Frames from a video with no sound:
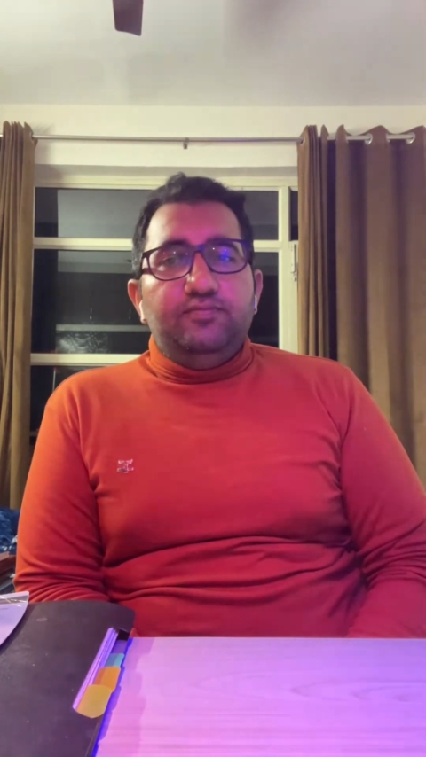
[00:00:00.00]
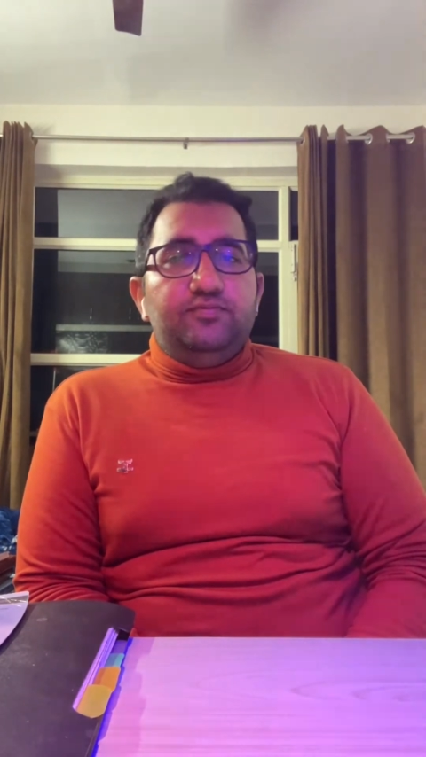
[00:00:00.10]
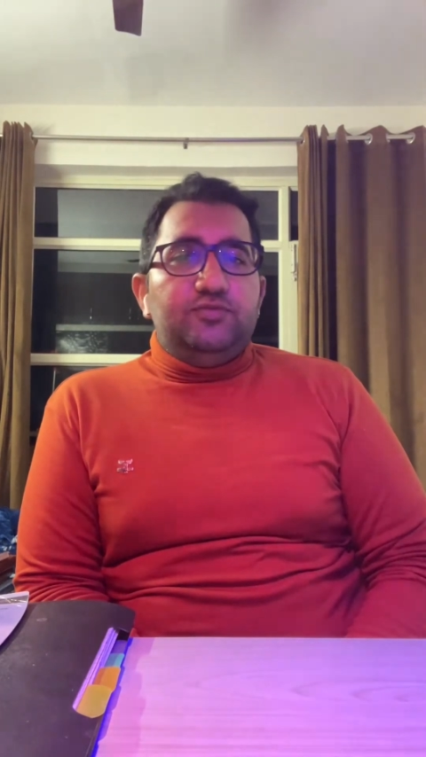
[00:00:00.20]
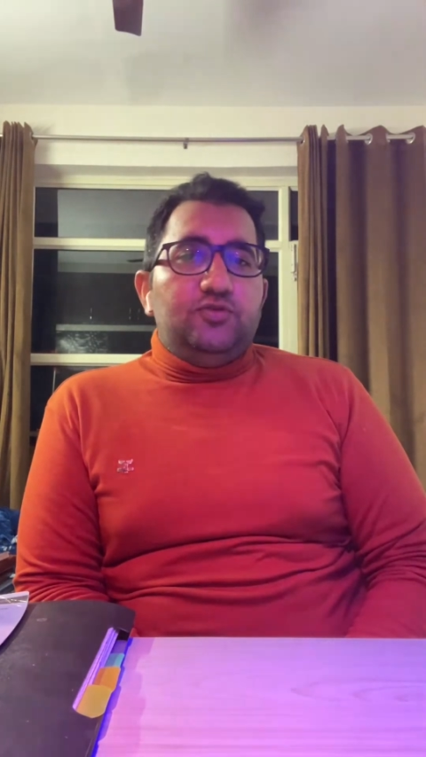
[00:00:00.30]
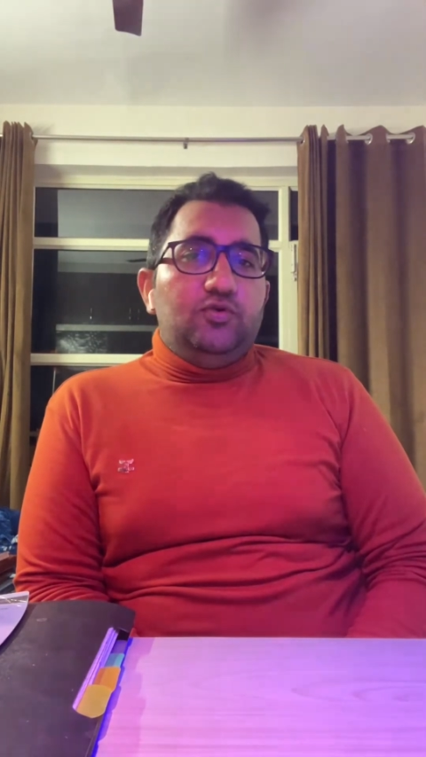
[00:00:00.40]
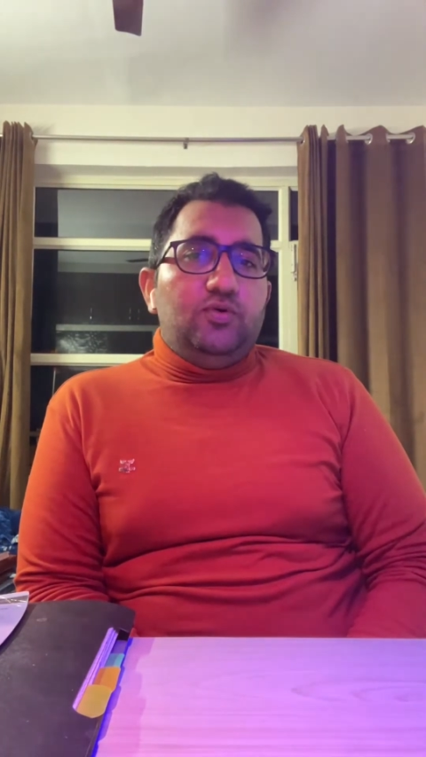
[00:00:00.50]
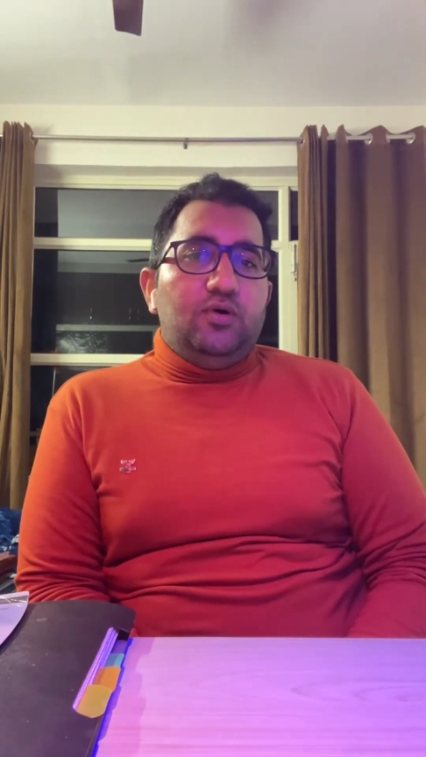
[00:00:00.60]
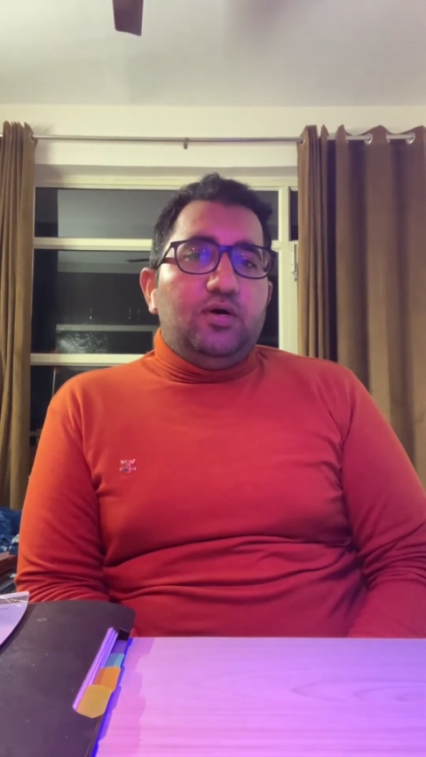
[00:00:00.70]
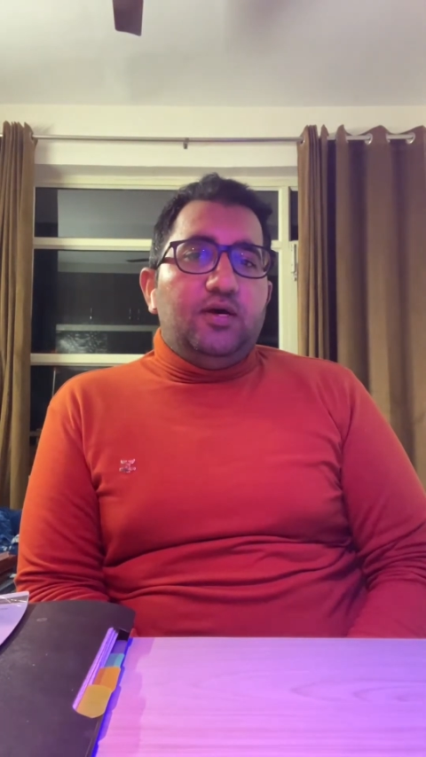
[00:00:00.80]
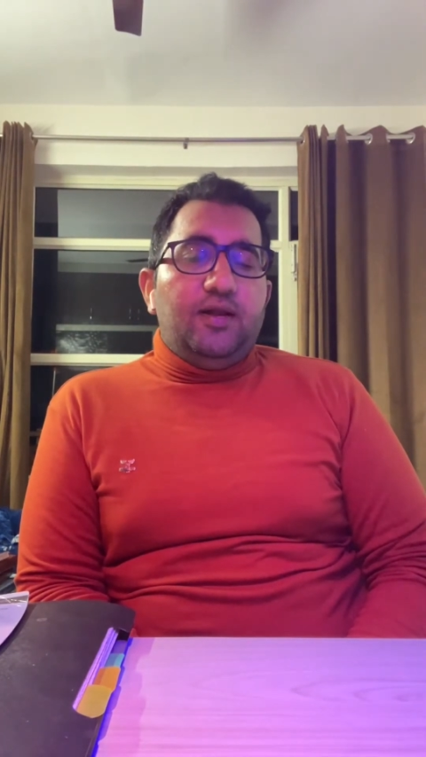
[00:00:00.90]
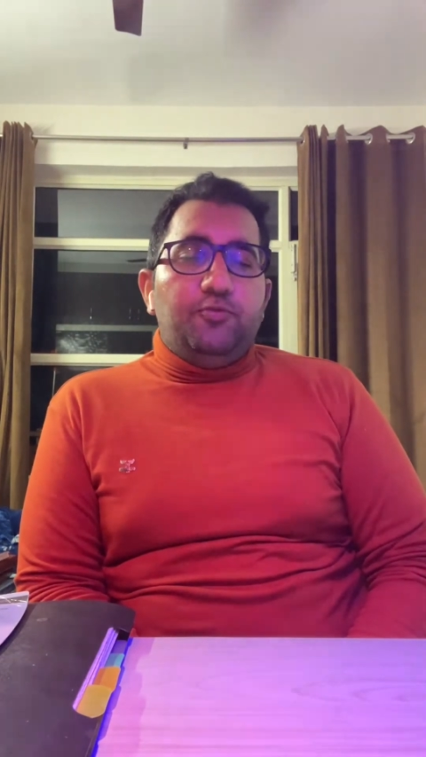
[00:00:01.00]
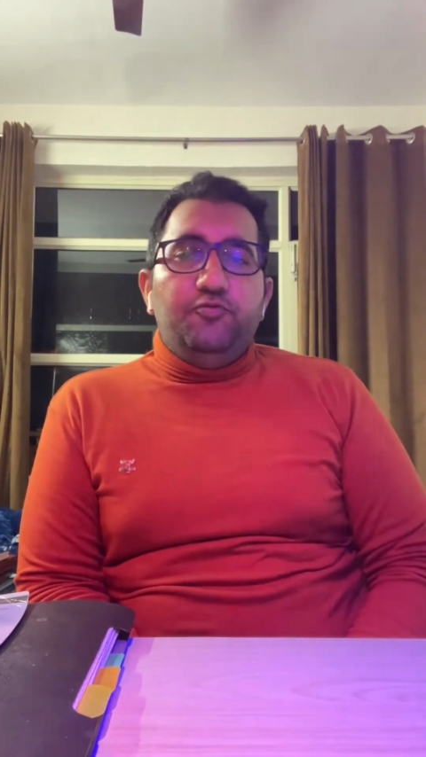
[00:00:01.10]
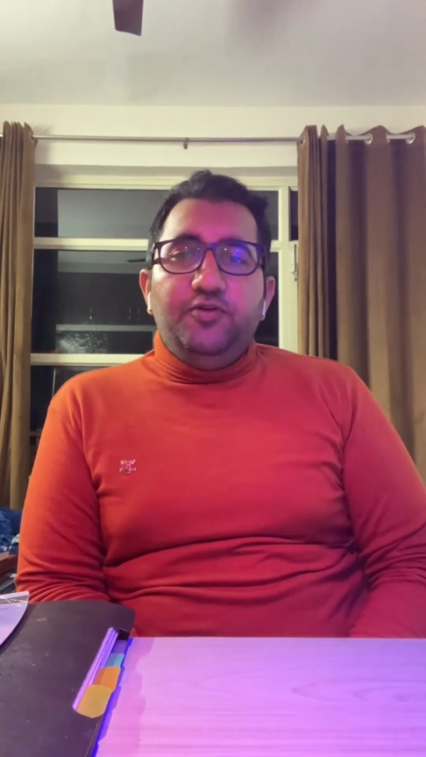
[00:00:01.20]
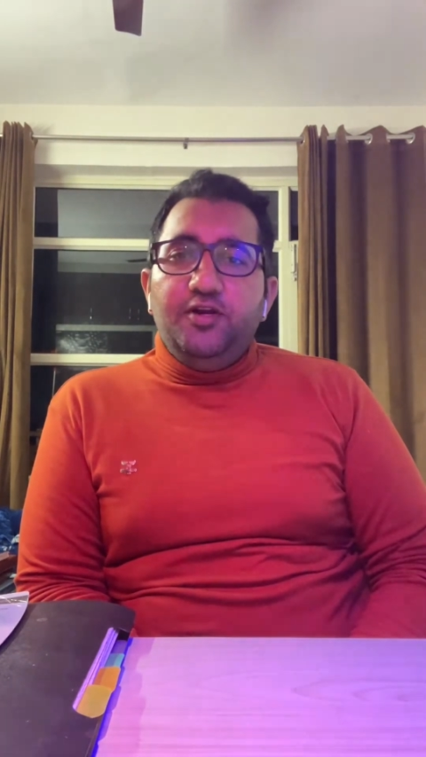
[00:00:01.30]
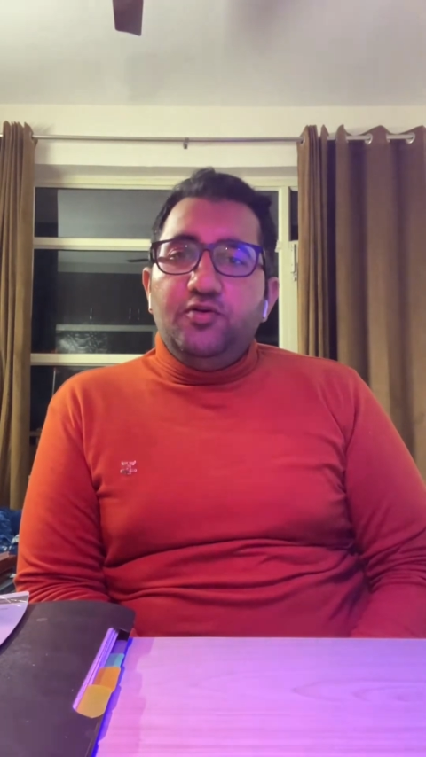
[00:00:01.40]
So if you like the
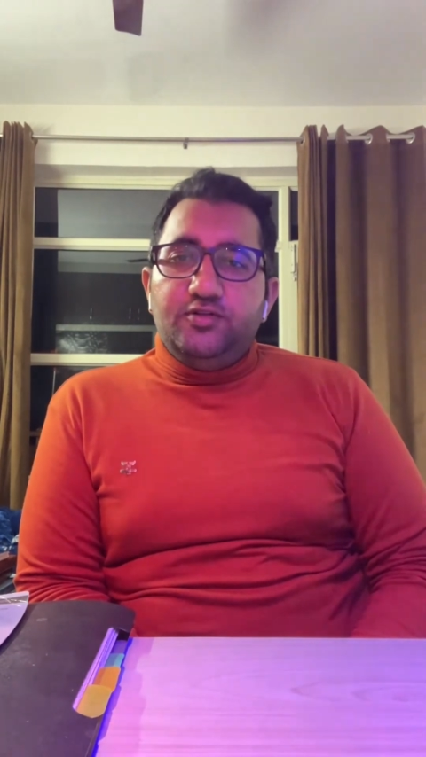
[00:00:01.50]
video,